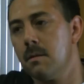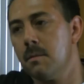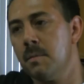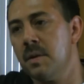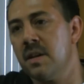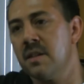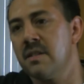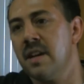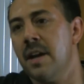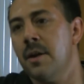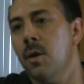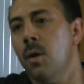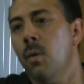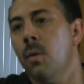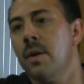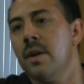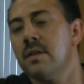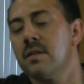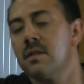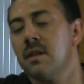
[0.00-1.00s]
Because I know
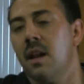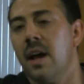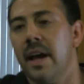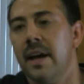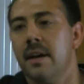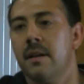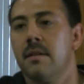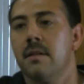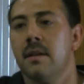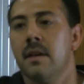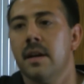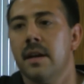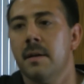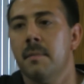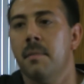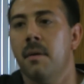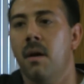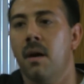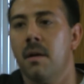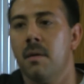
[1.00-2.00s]
what it's like to
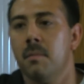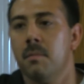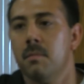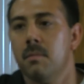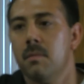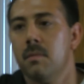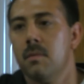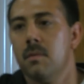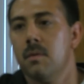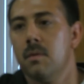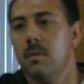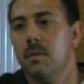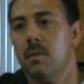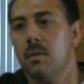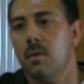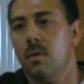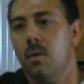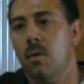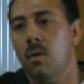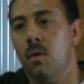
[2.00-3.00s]
hit bottom,
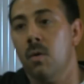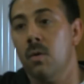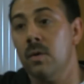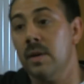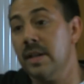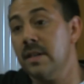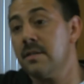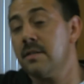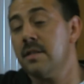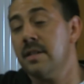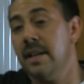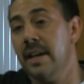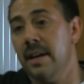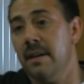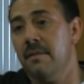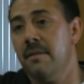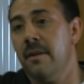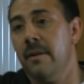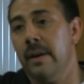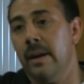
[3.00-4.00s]
or at least to
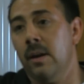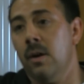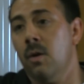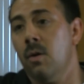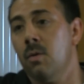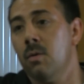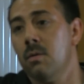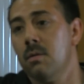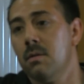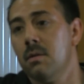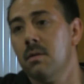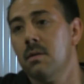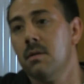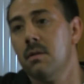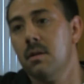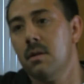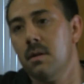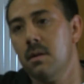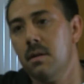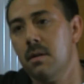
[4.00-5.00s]
get very low.
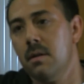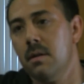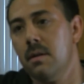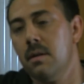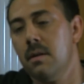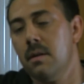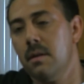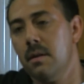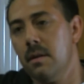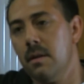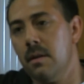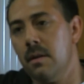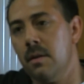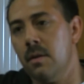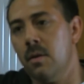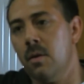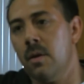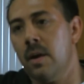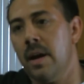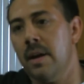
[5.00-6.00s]

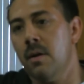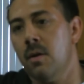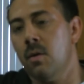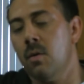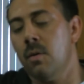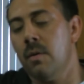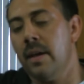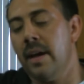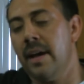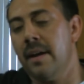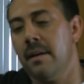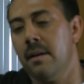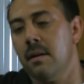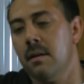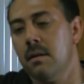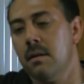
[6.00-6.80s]
And I know that